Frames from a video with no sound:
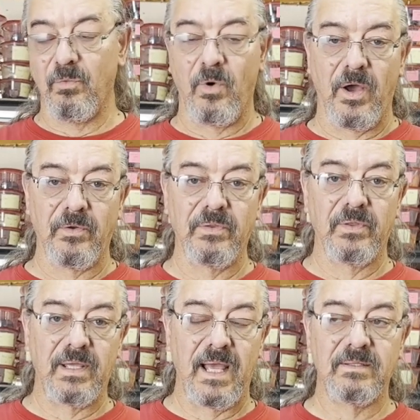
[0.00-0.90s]
water in
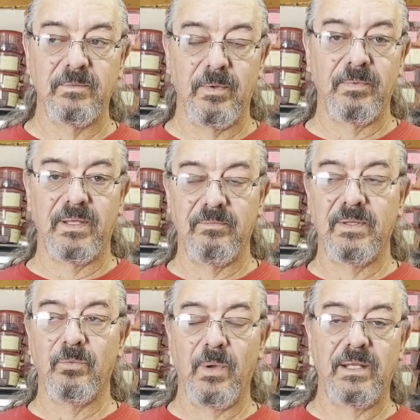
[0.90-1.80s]
the casting bubble to give
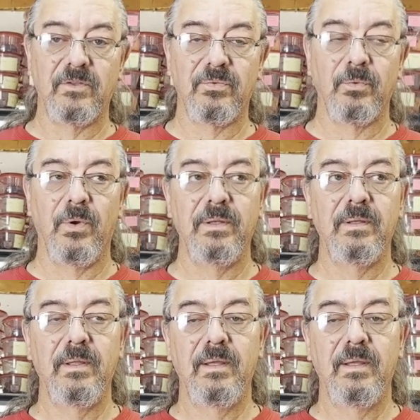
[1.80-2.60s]
me the weight to throw it.